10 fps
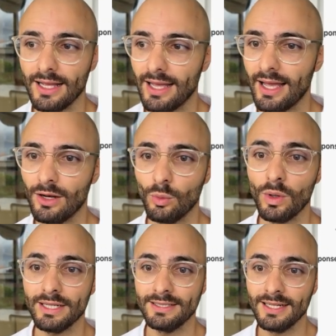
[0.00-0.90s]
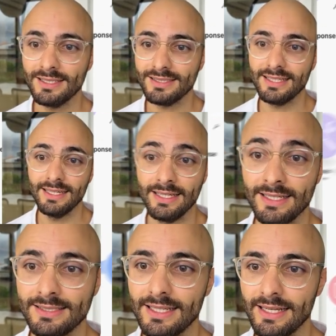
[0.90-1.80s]
And what it does
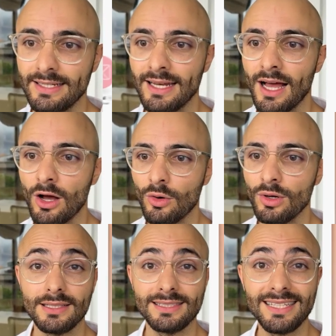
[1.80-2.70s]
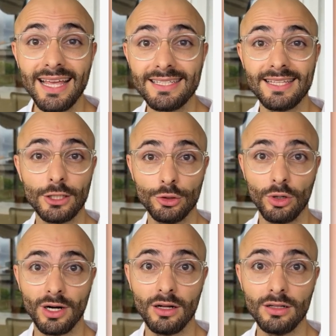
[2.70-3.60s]
is it now takes that
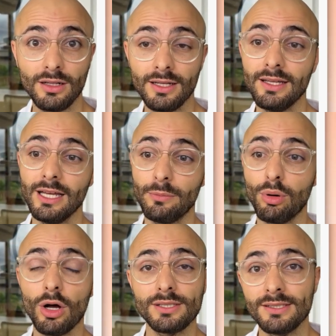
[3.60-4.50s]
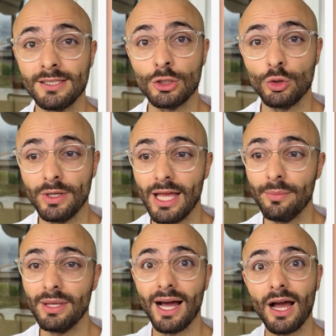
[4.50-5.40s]
URL, it passes it to an
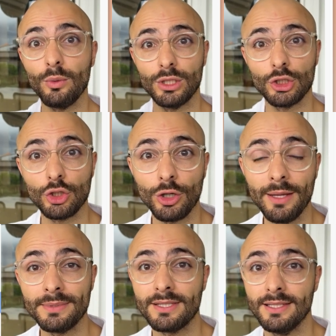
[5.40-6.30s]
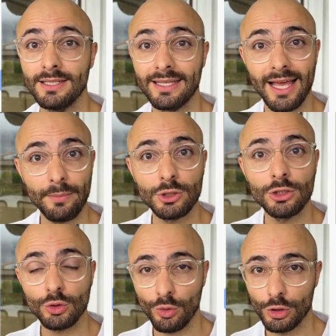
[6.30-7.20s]
API, which scrapes the
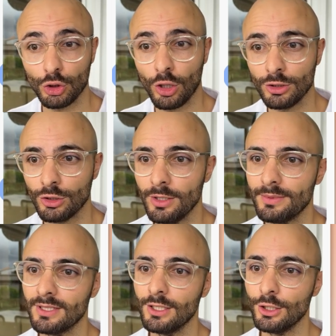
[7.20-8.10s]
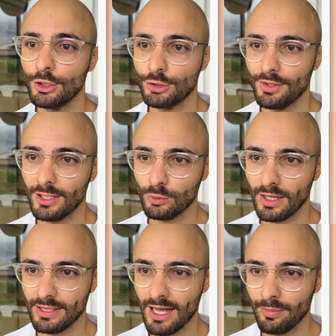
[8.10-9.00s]
captions or the transcript. So that's what
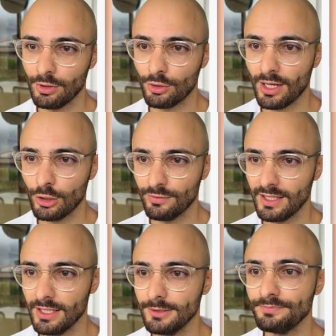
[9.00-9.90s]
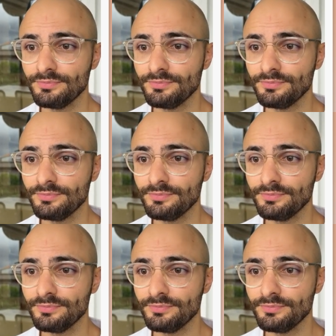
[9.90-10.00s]
happened right over here.